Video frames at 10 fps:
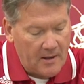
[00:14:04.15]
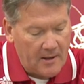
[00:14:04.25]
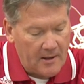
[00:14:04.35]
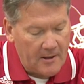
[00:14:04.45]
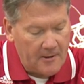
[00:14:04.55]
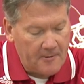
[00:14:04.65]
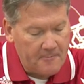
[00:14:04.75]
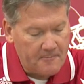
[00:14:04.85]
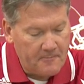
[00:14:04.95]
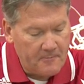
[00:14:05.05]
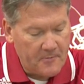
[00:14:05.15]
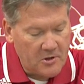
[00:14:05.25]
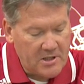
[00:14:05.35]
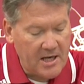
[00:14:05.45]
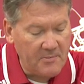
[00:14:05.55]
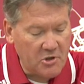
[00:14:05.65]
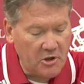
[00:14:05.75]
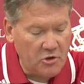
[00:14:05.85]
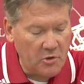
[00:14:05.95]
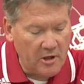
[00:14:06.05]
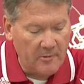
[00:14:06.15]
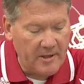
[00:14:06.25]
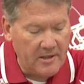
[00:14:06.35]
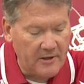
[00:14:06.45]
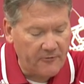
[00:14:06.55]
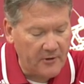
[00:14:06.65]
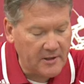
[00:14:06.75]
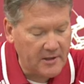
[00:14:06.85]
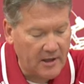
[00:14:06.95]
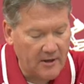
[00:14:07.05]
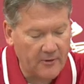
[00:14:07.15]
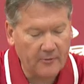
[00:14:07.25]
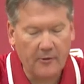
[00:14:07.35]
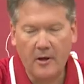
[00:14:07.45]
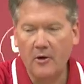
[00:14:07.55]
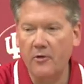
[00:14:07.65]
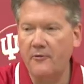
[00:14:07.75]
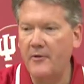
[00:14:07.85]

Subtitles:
The team's gonna do a little bit different in